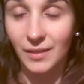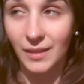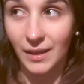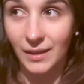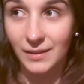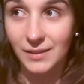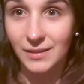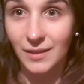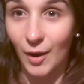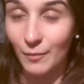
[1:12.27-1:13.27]

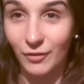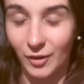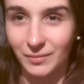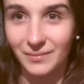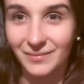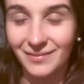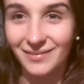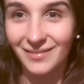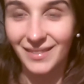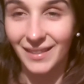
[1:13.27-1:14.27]
that I'm from,
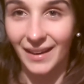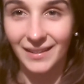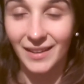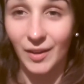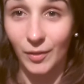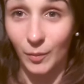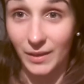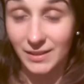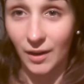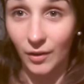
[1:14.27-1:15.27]
like on the
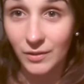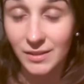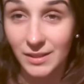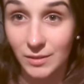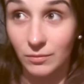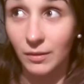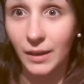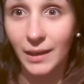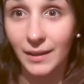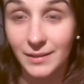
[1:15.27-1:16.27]
west coast, this
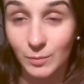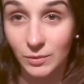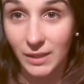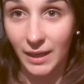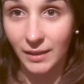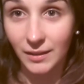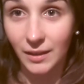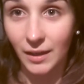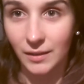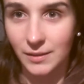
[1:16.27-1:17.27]
really small town.
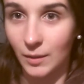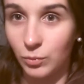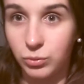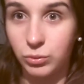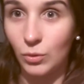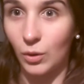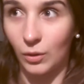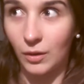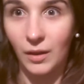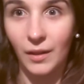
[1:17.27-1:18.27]
I was like, whoa,
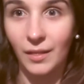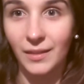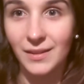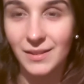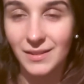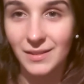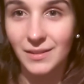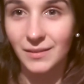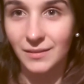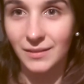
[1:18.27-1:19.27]
this
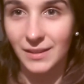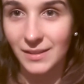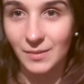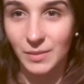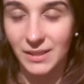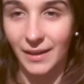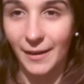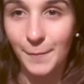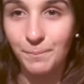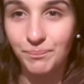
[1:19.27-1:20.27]
is
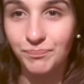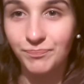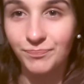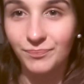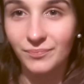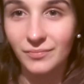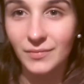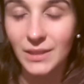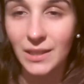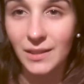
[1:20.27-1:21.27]
bizarre.
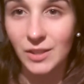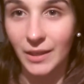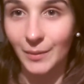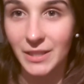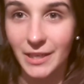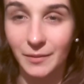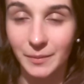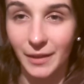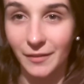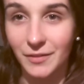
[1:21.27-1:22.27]
So I had to reach out with
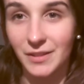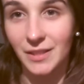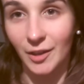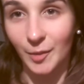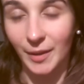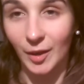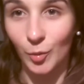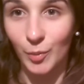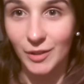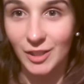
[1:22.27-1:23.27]
him afterwards, you know, about
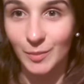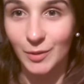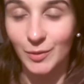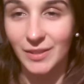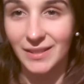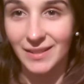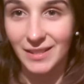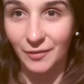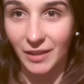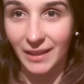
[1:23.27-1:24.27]
old principles and
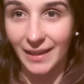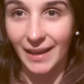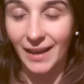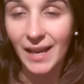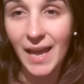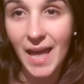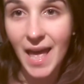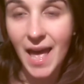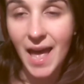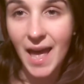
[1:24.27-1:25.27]
stuff like that.
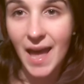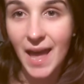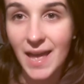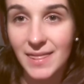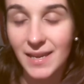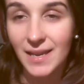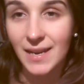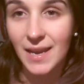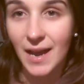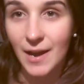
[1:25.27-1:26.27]
And
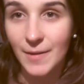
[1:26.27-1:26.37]
then